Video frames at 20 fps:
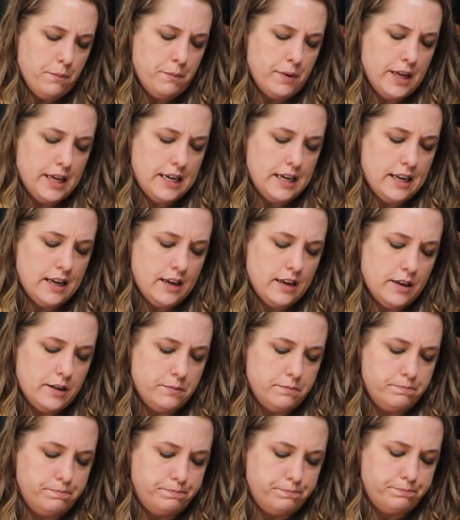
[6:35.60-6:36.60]
But
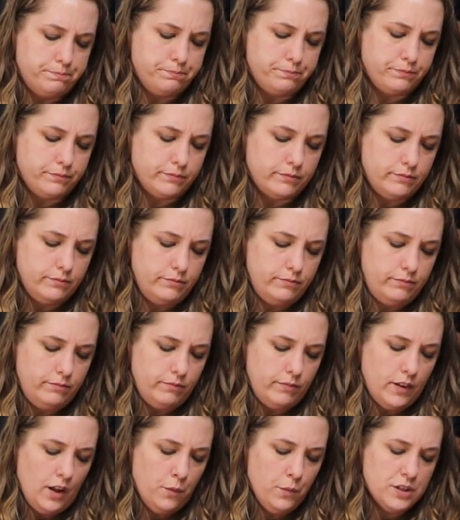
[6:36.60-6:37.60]
um,
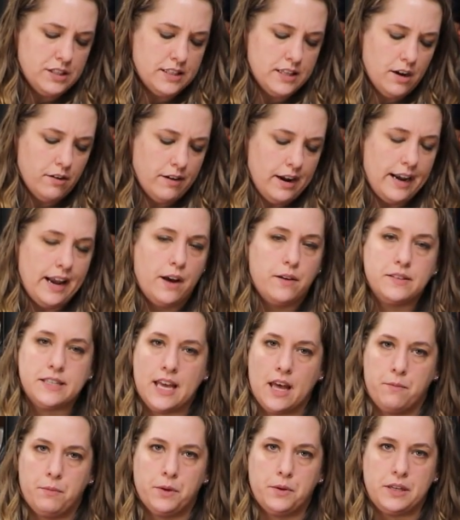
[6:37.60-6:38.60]
what's there right now is
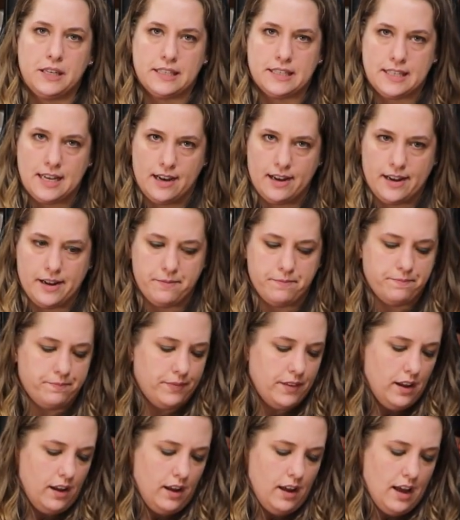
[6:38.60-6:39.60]
Cambodian Thai.
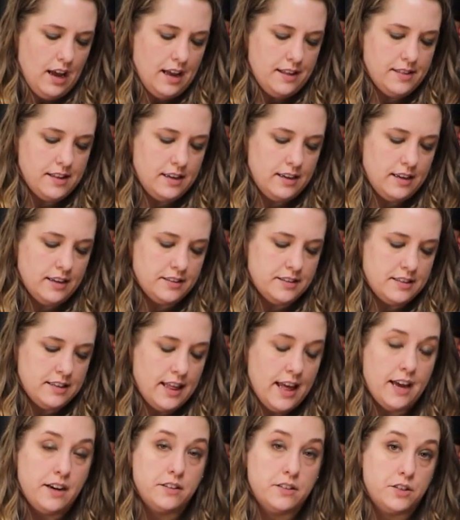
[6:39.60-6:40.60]
And then next to
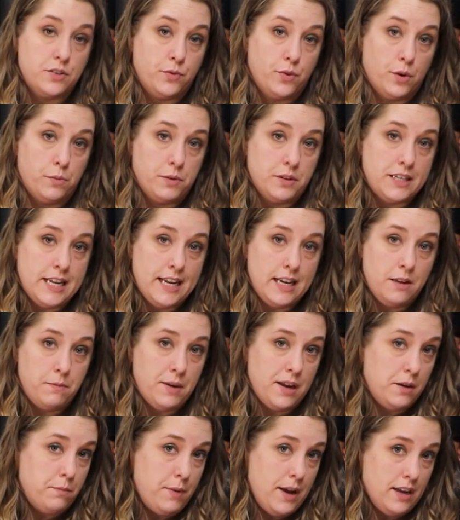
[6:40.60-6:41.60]
that is the former Danny
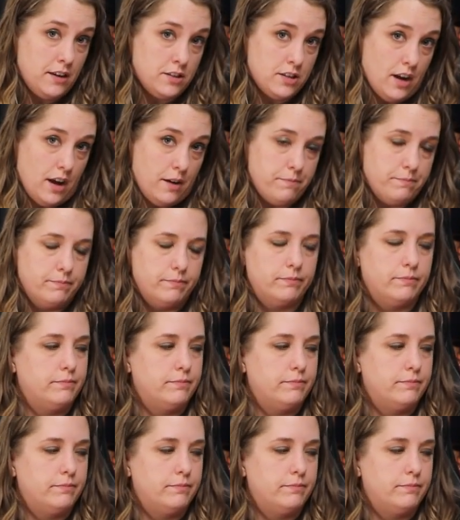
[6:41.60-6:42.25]
Maid Bake Shop.